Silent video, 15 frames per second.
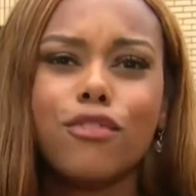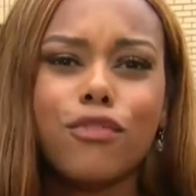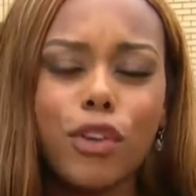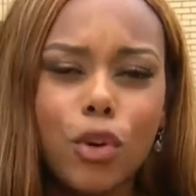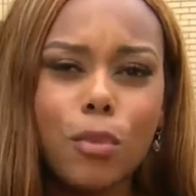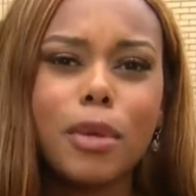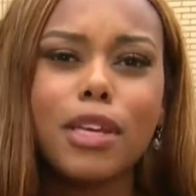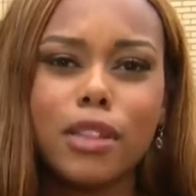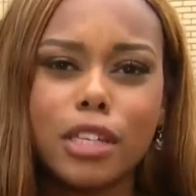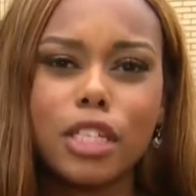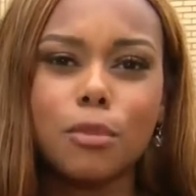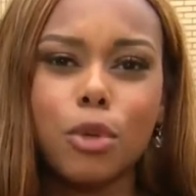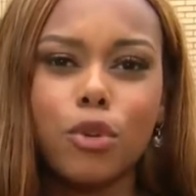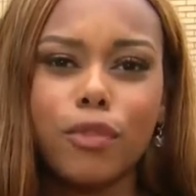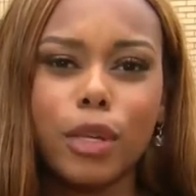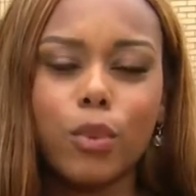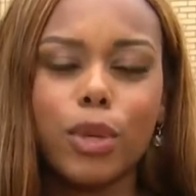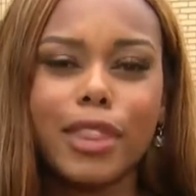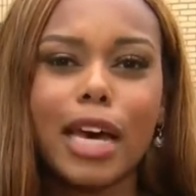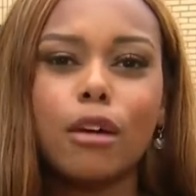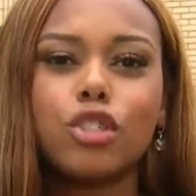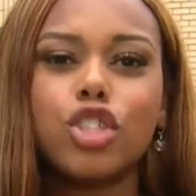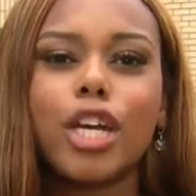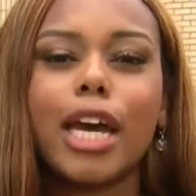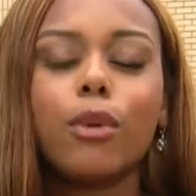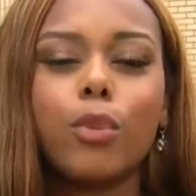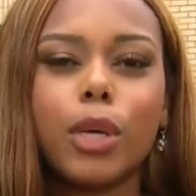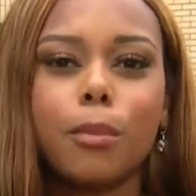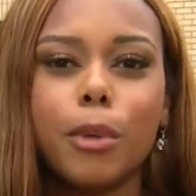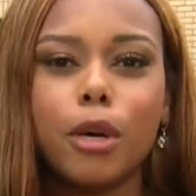filming this movie without
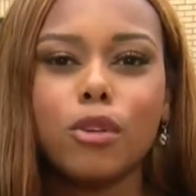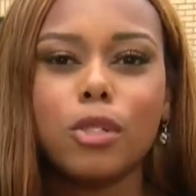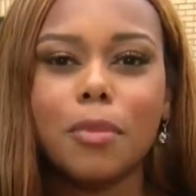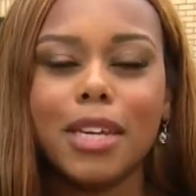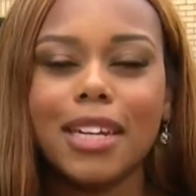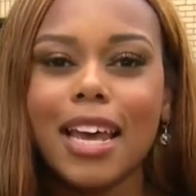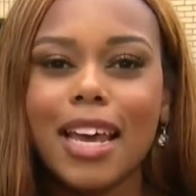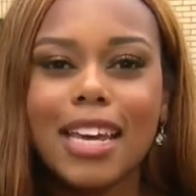Chadwick Boseman.